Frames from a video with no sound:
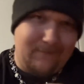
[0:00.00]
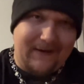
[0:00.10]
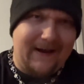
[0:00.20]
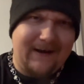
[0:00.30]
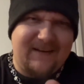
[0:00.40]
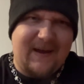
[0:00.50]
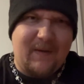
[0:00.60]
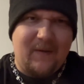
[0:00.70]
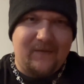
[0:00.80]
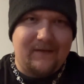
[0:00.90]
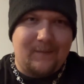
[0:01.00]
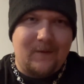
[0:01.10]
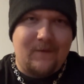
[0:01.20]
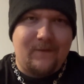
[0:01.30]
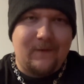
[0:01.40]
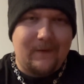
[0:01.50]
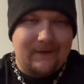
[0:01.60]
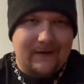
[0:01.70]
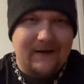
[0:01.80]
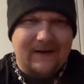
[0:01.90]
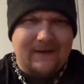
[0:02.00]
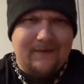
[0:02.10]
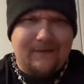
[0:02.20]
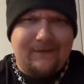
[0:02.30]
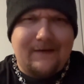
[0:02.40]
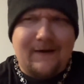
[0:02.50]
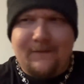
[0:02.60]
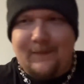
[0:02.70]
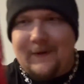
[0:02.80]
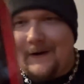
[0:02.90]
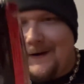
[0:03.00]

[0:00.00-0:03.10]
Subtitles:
like anytime I was in the mood for this stuff. But